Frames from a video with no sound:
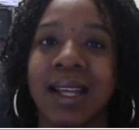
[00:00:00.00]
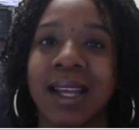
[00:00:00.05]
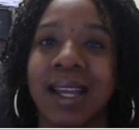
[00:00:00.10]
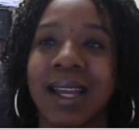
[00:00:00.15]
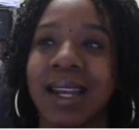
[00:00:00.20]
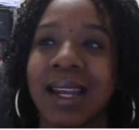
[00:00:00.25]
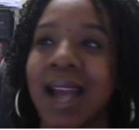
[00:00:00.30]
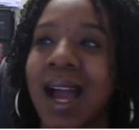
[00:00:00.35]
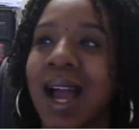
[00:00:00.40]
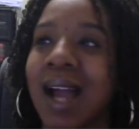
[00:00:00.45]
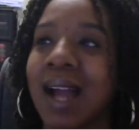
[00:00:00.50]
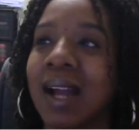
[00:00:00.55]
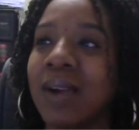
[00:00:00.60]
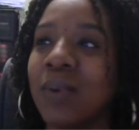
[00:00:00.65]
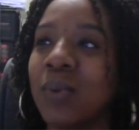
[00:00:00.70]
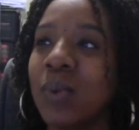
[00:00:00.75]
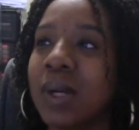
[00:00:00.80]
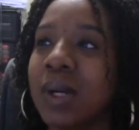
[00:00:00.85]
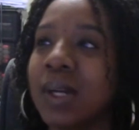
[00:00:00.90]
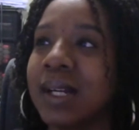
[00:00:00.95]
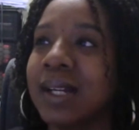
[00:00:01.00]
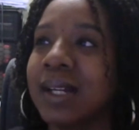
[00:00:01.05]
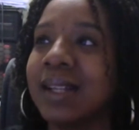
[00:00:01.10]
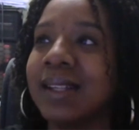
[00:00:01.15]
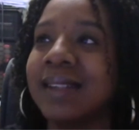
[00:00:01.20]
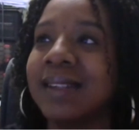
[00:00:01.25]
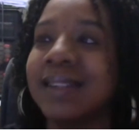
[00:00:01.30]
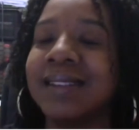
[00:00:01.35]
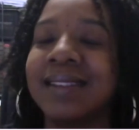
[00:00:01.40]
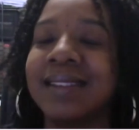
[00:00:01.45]
And
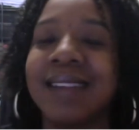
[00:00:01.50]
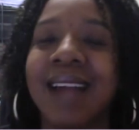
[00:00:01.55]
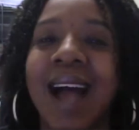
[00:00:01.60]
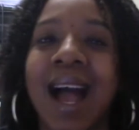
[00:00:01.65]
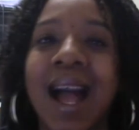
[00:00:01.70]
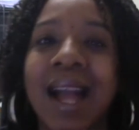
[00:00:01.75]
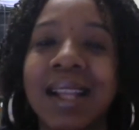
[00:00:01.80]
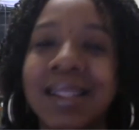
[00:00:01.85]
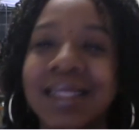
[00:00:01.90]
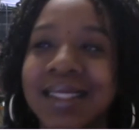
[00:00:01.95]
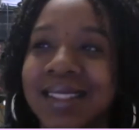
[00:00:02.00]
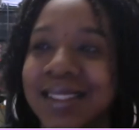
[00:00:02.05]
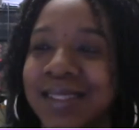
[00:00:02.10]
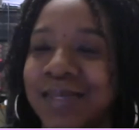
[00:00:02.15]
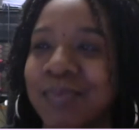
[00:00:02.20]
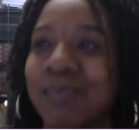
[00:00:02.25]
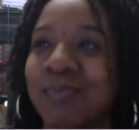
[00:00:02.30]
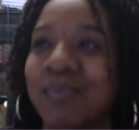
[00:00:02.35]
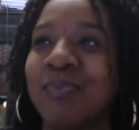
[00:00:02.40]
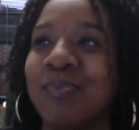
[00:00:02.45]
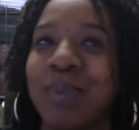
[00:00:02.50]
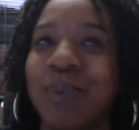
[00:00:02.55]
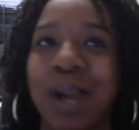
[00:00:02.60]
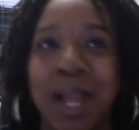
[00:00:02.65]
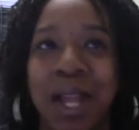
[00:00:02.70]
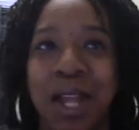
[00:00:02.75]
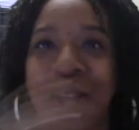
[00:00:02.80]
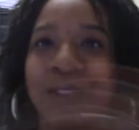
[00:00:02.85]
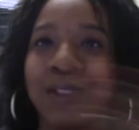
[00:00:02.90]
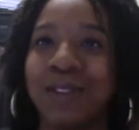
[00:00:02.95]
I just
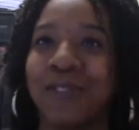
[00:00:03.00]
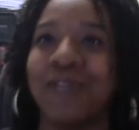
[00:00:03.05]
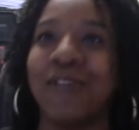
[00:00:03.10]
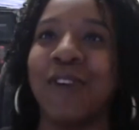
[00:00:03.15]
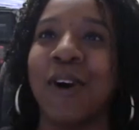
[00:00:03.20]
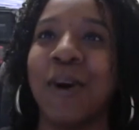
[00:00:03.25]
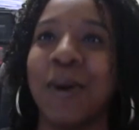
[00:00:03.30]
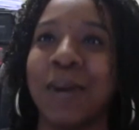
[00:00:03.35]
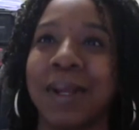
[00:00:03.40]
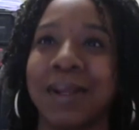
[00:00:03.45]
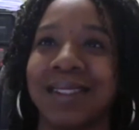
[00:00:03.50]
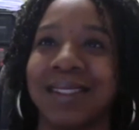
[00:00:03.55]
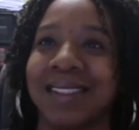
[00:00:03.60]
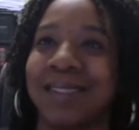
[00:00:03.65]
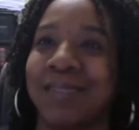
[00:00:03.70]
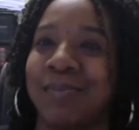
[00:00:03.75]
held the phone and just